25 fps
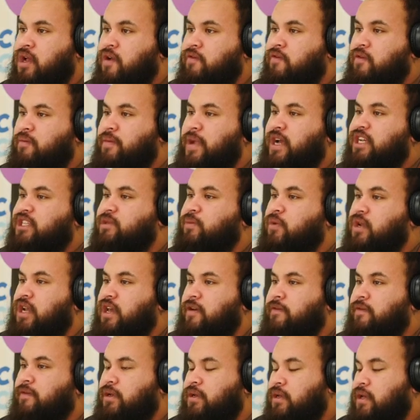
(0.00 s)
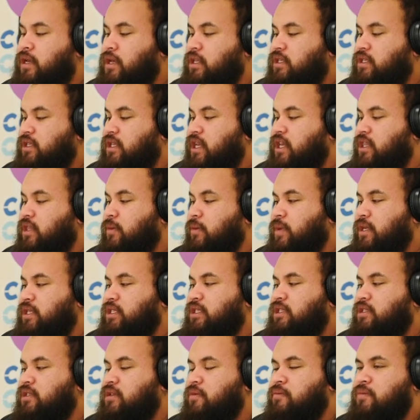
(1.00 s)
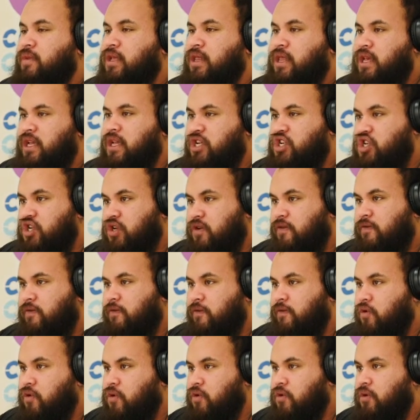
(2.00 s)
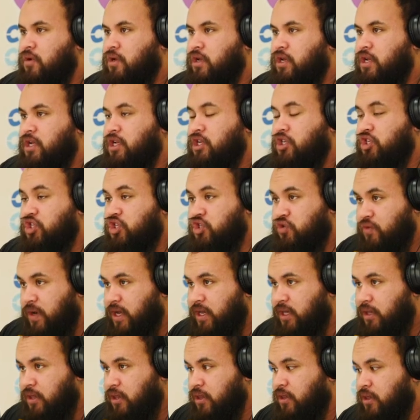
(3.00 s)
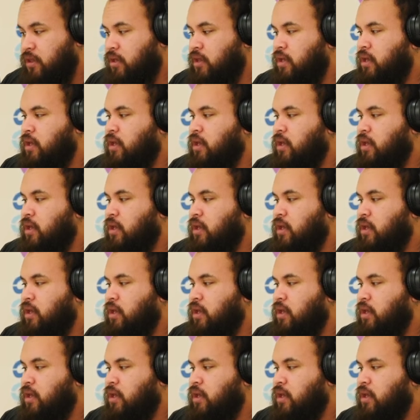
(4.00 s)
maximal effort to get the best stimulation for strength